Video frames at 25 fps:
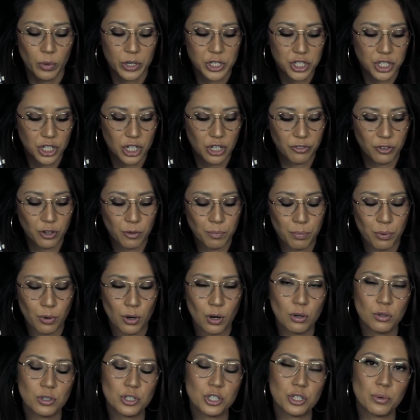which if you're
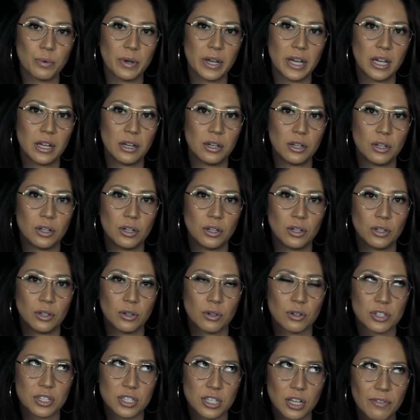prone to it,
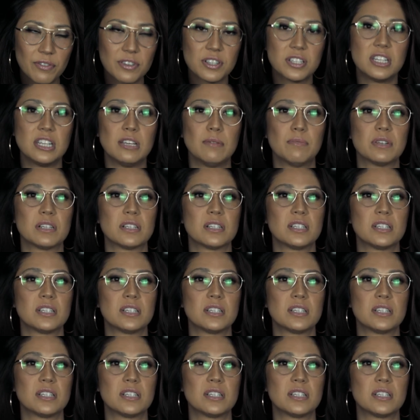your self-esteem